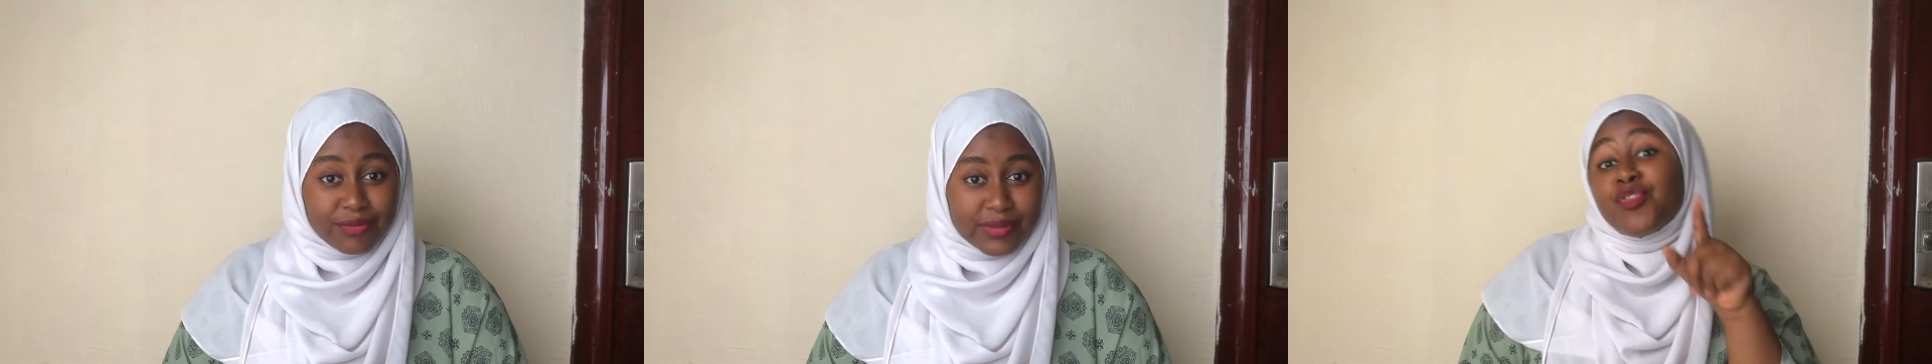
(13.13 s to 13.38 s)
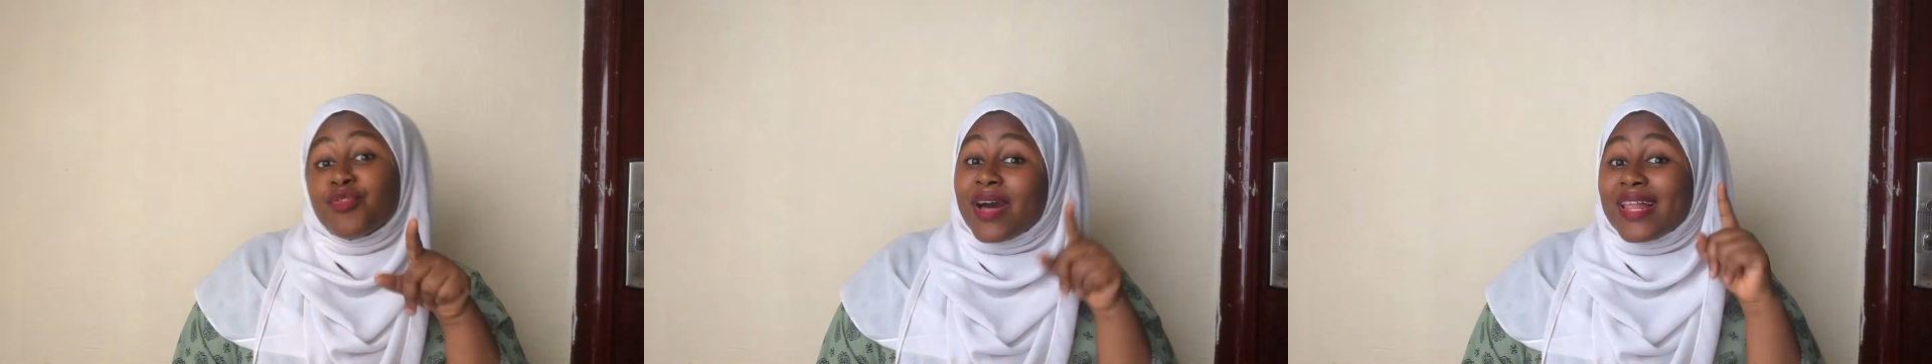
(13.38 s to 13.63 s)

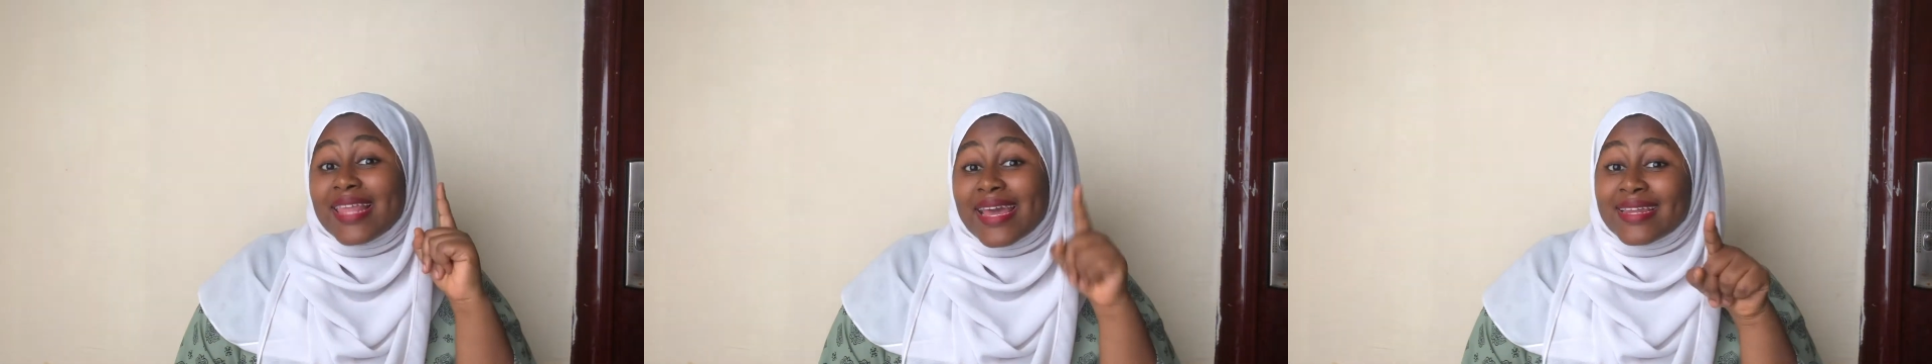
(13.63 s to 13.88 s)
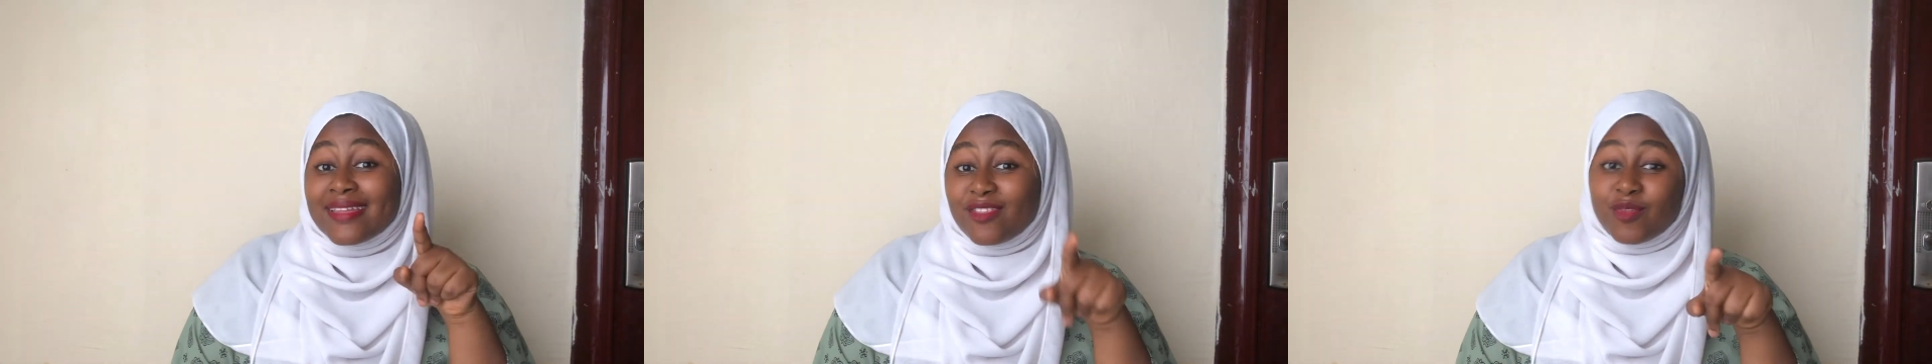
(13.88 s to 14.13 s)
You are
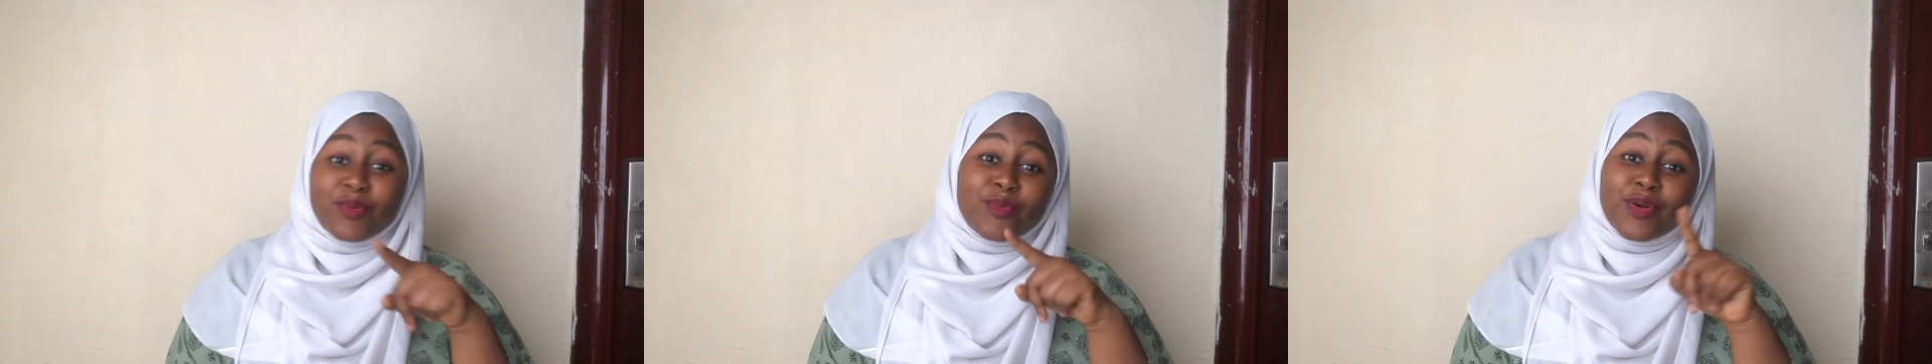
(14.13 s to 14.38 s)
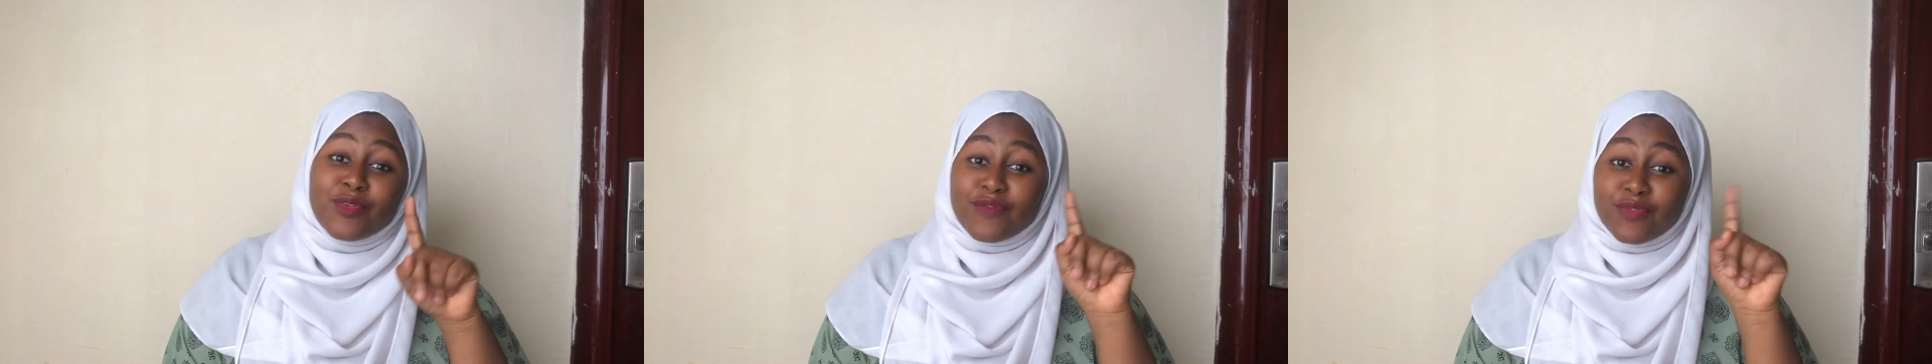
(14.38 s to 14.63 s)
likely to be one
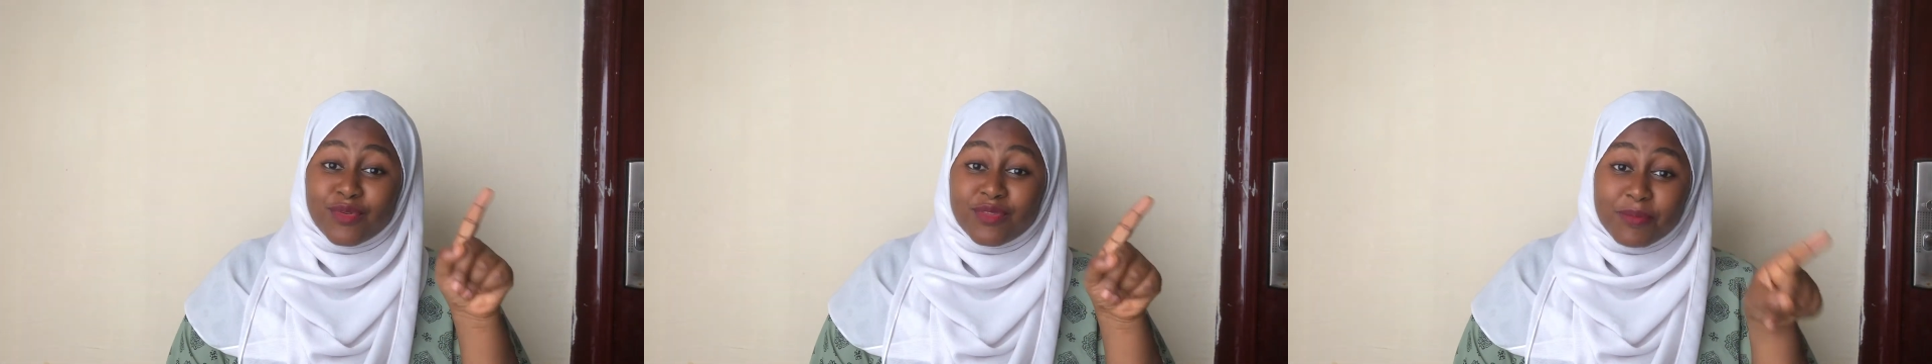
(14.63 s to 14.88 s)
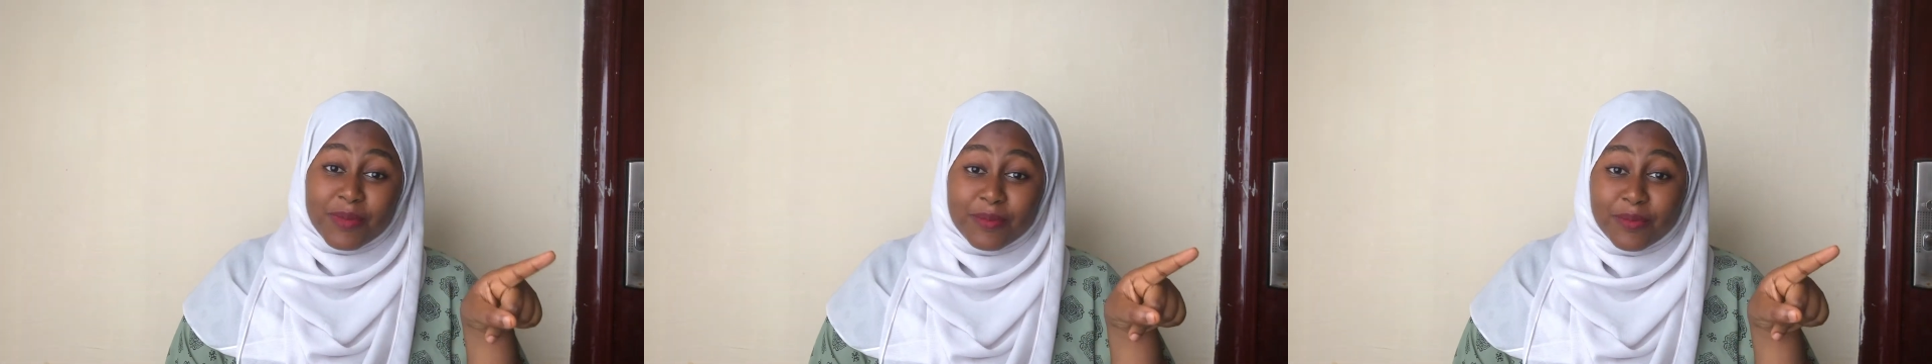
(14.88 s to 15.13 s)
of those
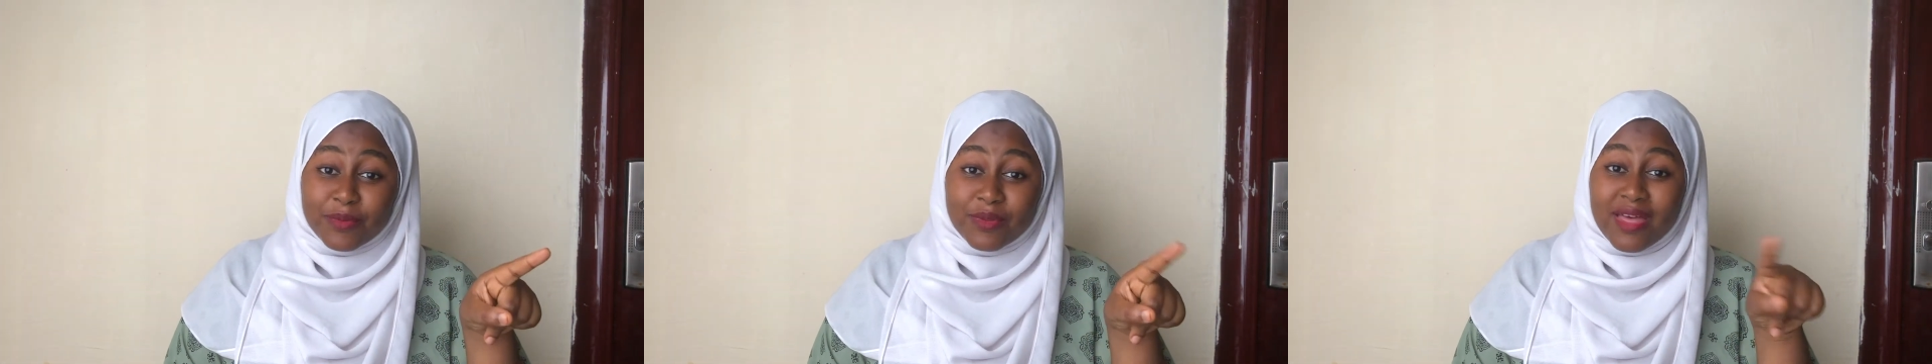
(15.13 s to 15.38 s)
people.